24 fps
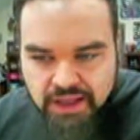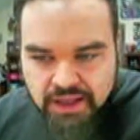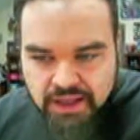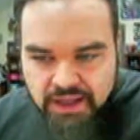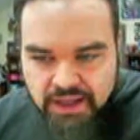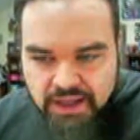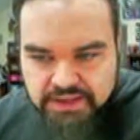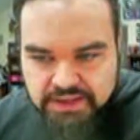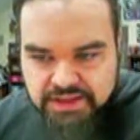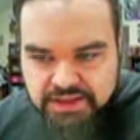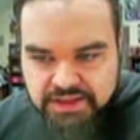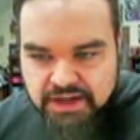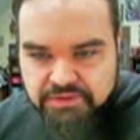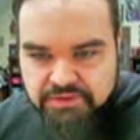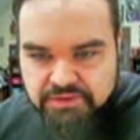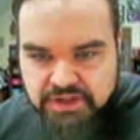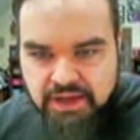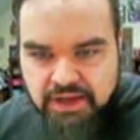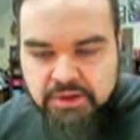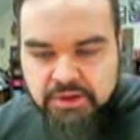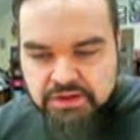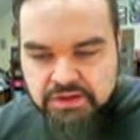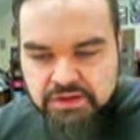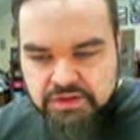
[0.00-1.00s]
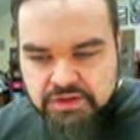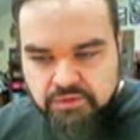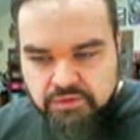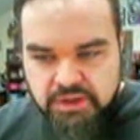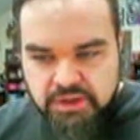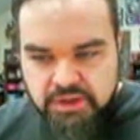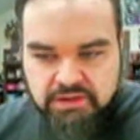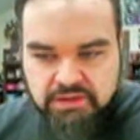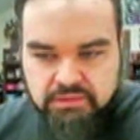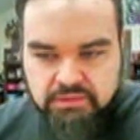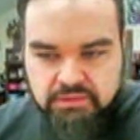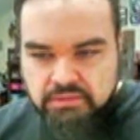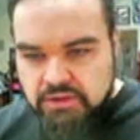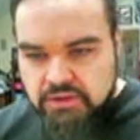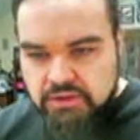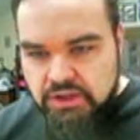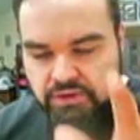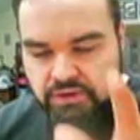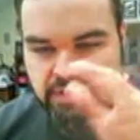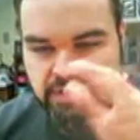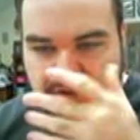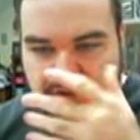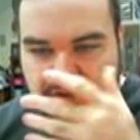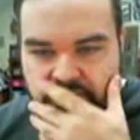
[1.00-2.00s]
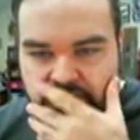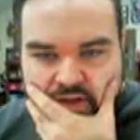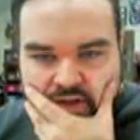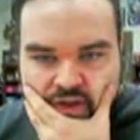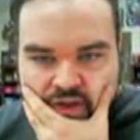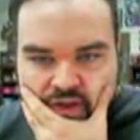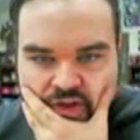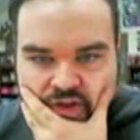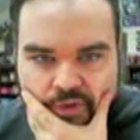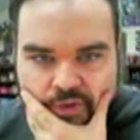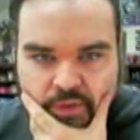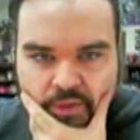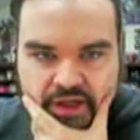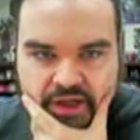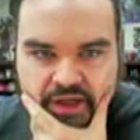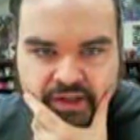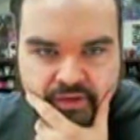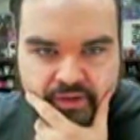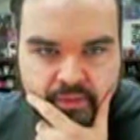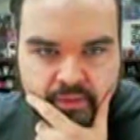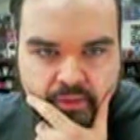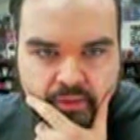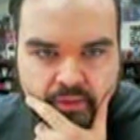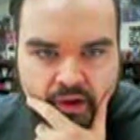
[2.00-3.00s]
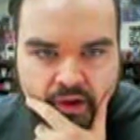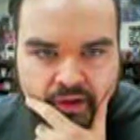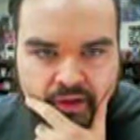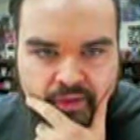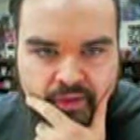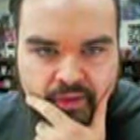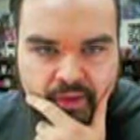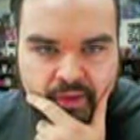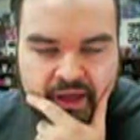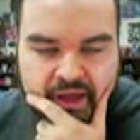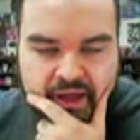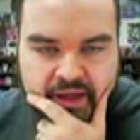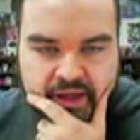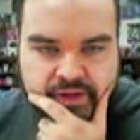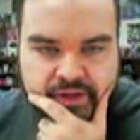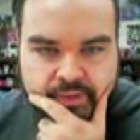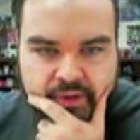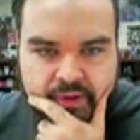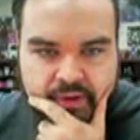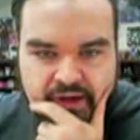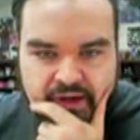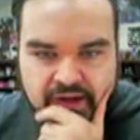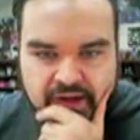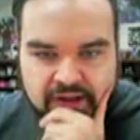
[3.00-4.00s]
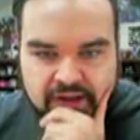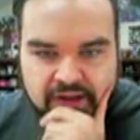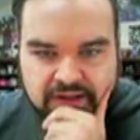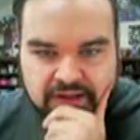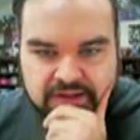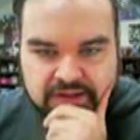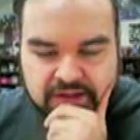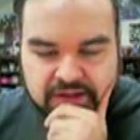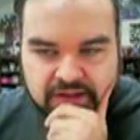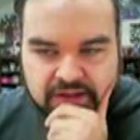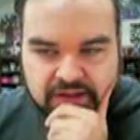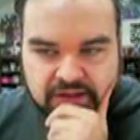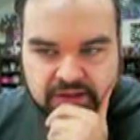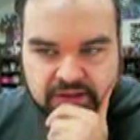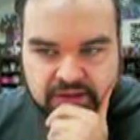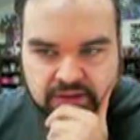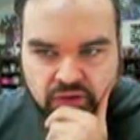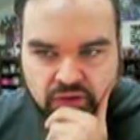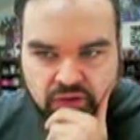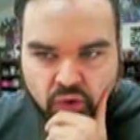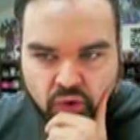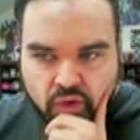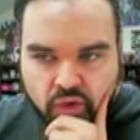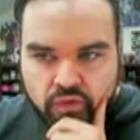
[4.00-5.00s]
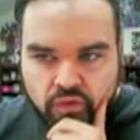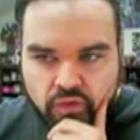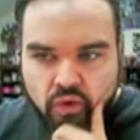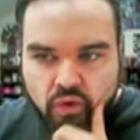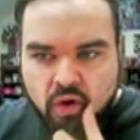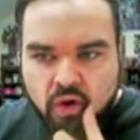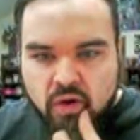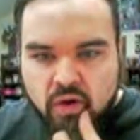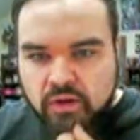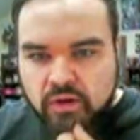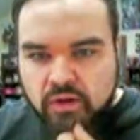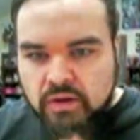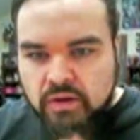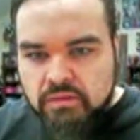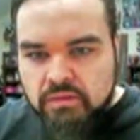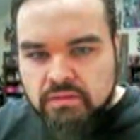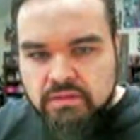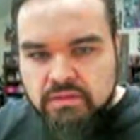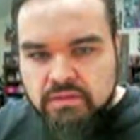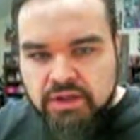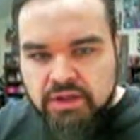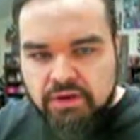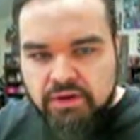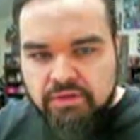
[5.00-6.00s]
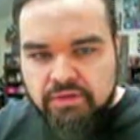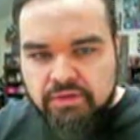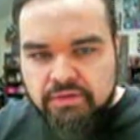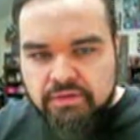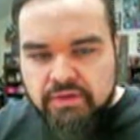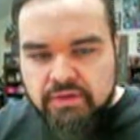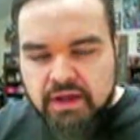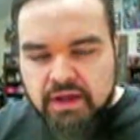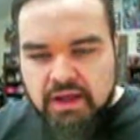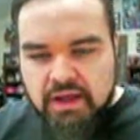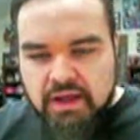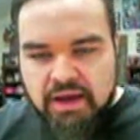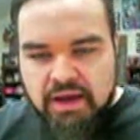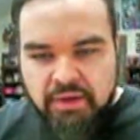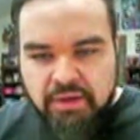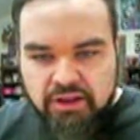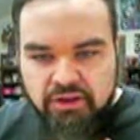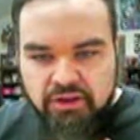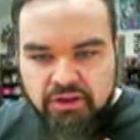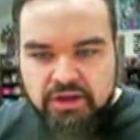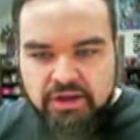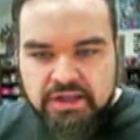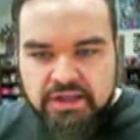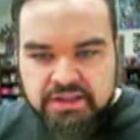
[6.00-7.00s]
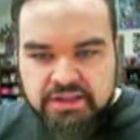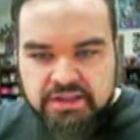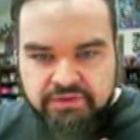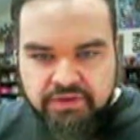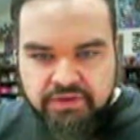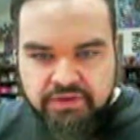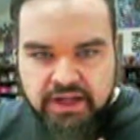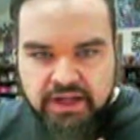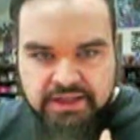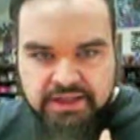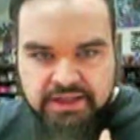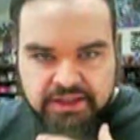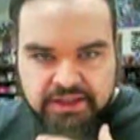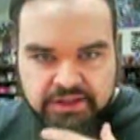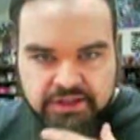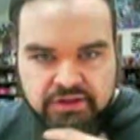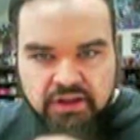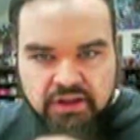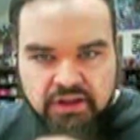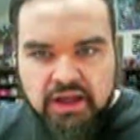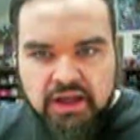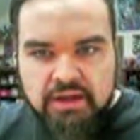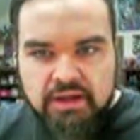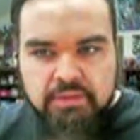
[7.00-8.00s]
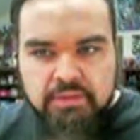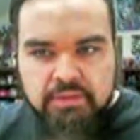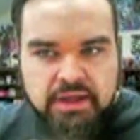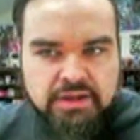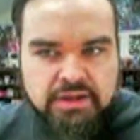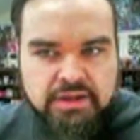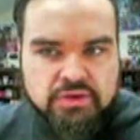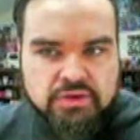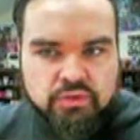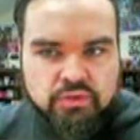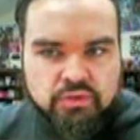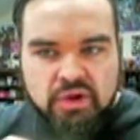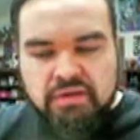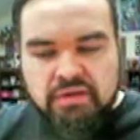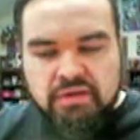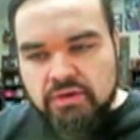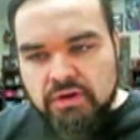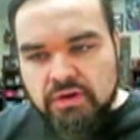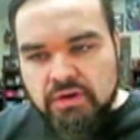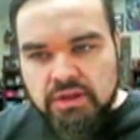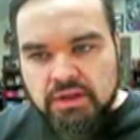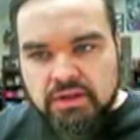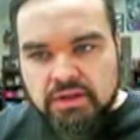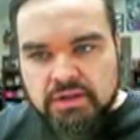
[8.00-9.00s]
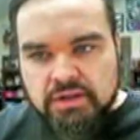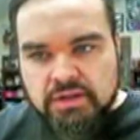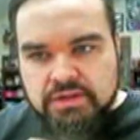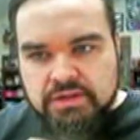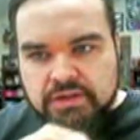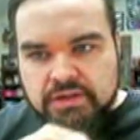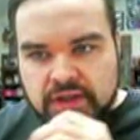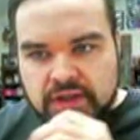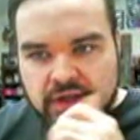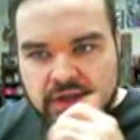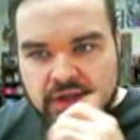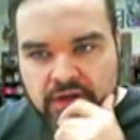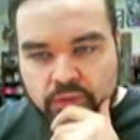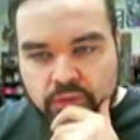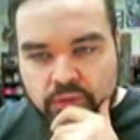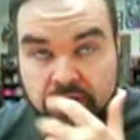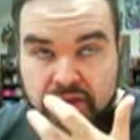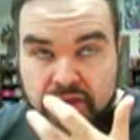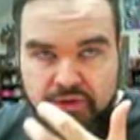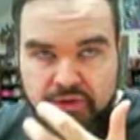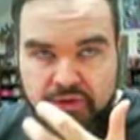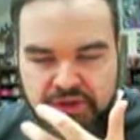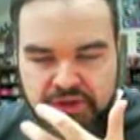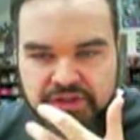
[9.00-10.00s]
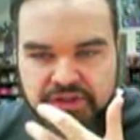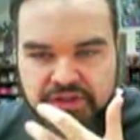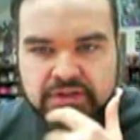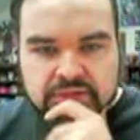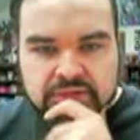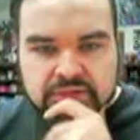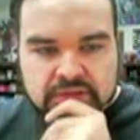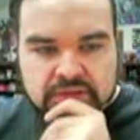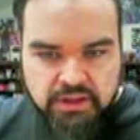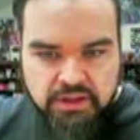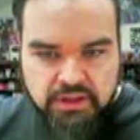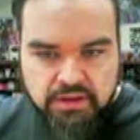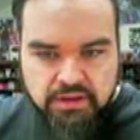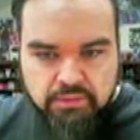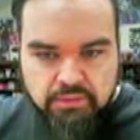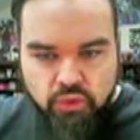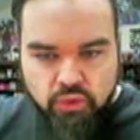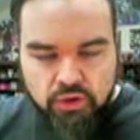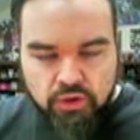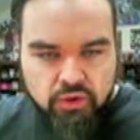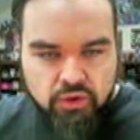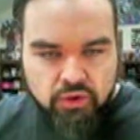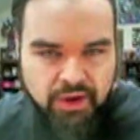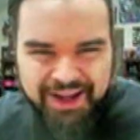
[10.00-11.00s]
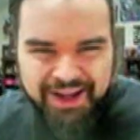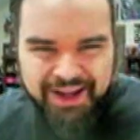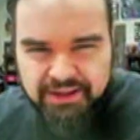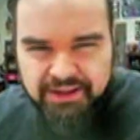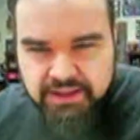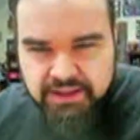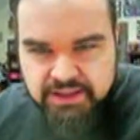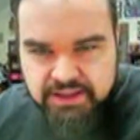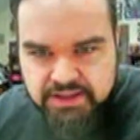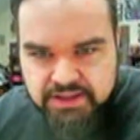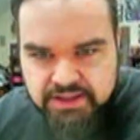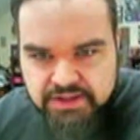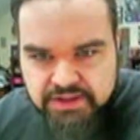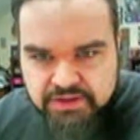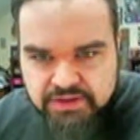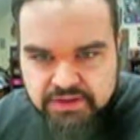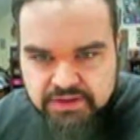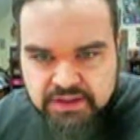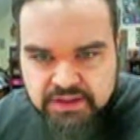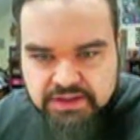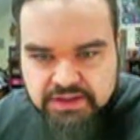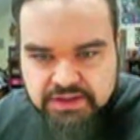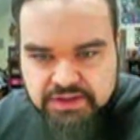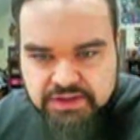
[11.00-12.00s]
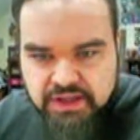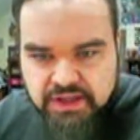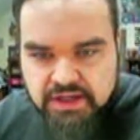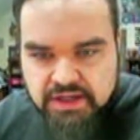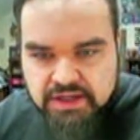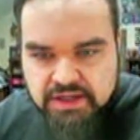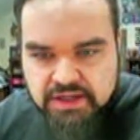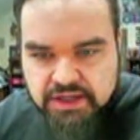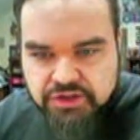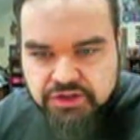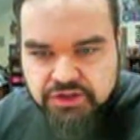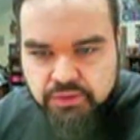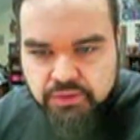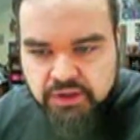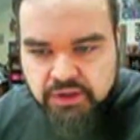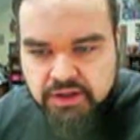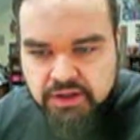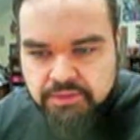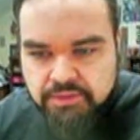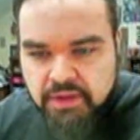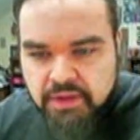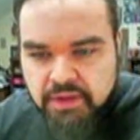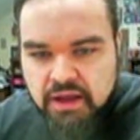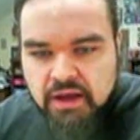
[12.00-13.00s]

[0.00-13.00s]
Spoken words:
And it's kind of time consuming, you know, because there's so much of him on the page, but it's overall, you know, I'm not looking to finesse each line, because the rougher it looks, within reason, the more craggly his skin texture will look.